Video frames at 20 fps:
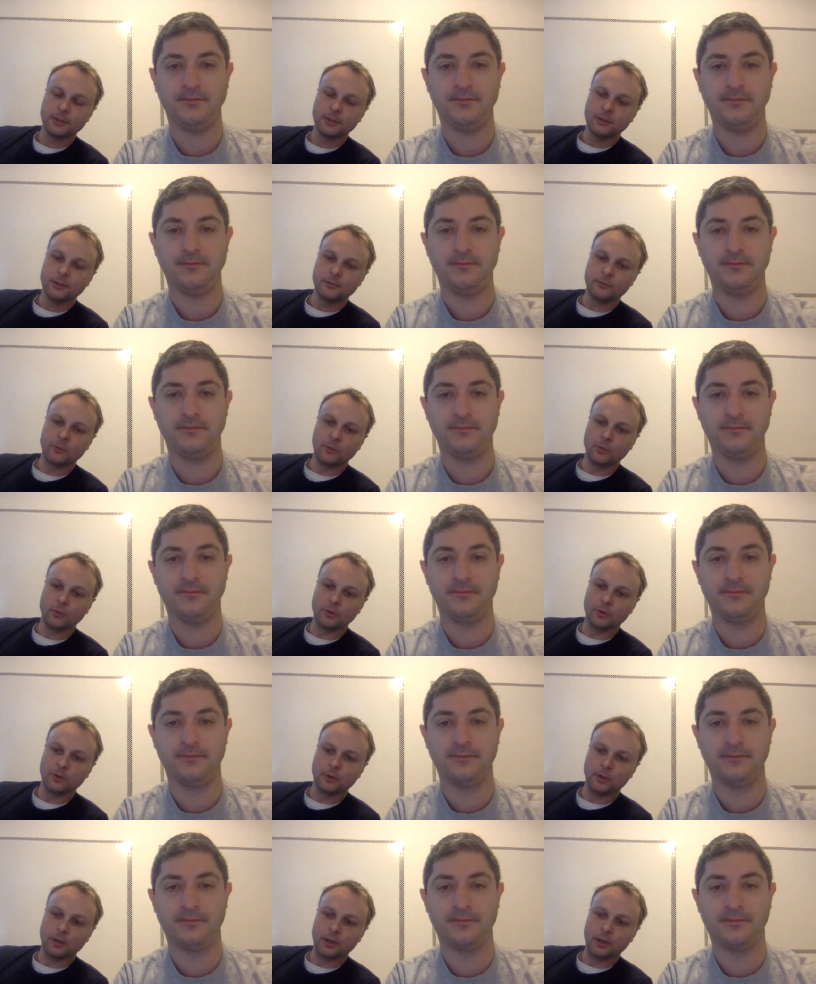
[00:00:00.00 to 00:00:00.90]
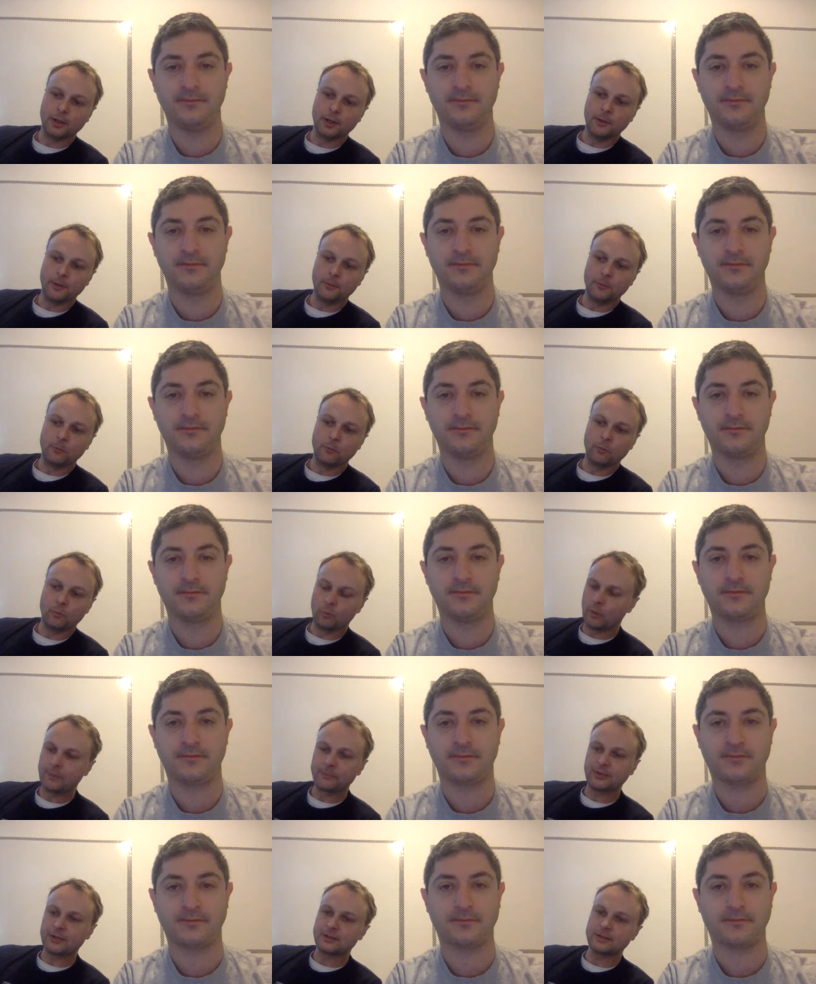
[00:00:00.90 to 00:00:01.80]
Speaker 1: for uh,
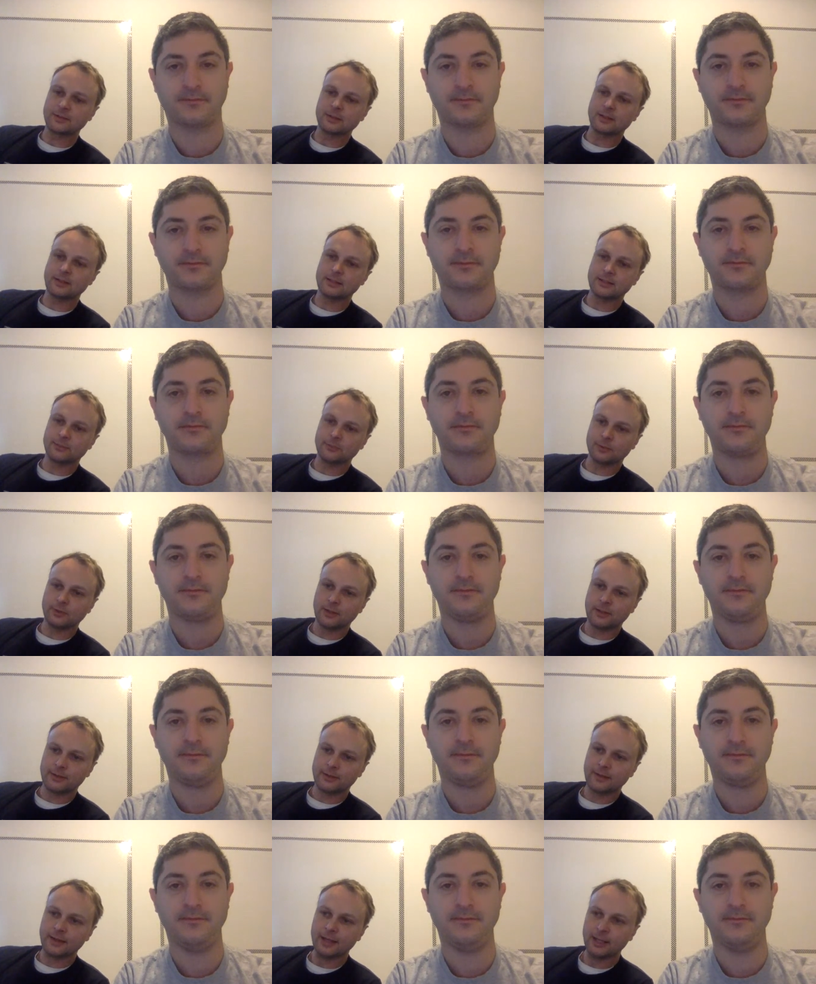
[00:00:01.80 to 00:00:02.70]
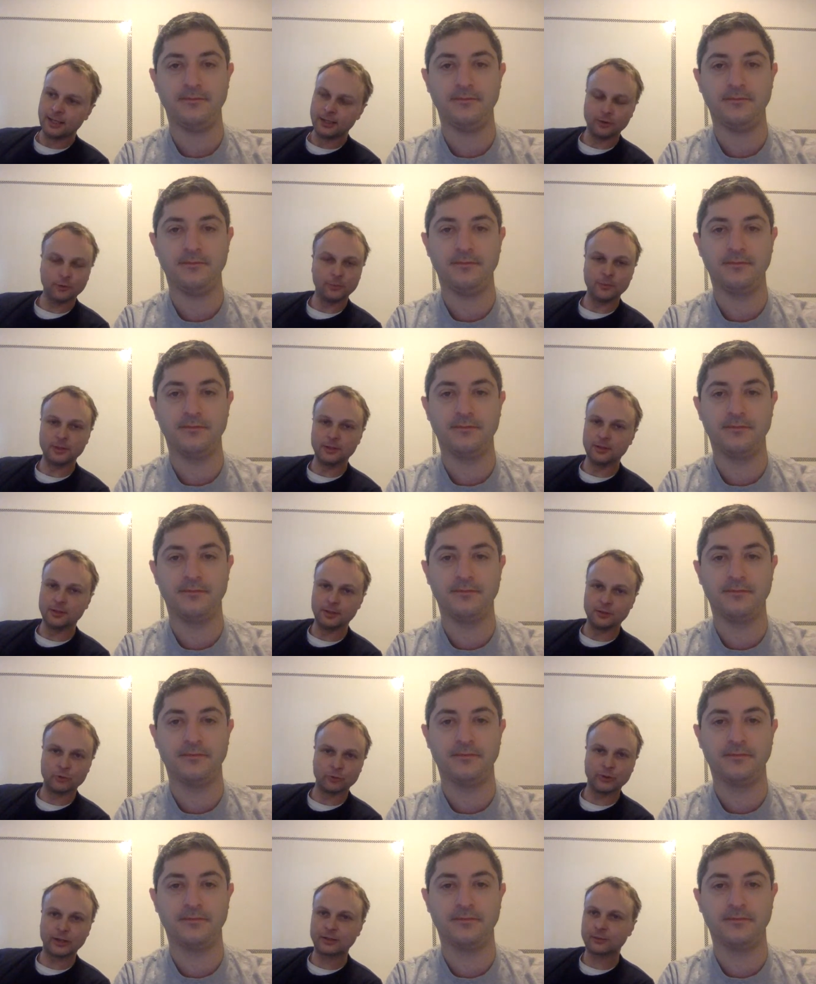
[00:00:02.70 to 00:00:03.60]
website design templates, there'll be a
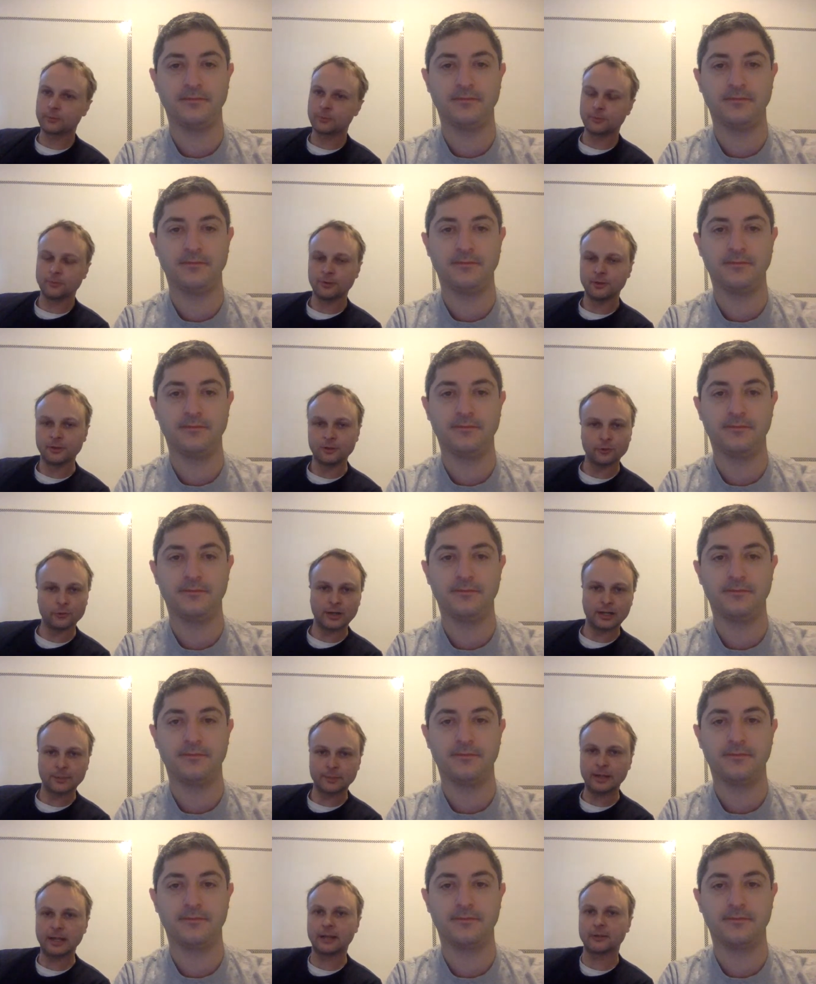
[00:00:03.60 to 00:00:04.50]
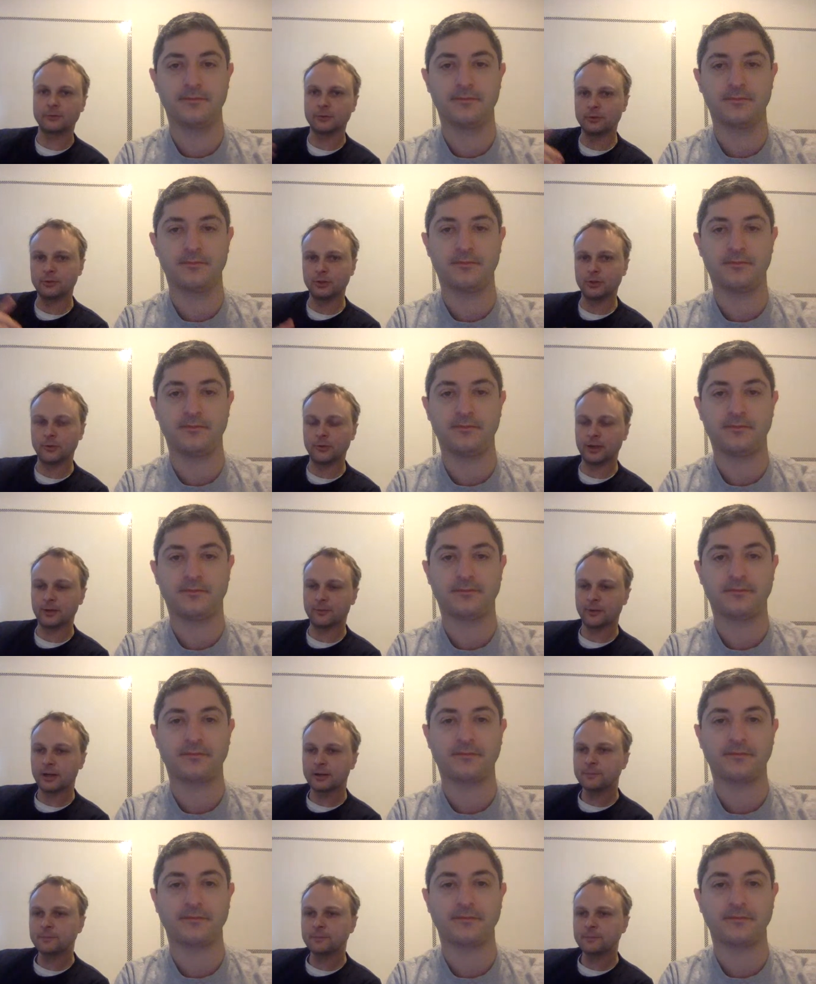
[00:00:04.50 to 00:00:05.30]
direct, direct path for you to go that way.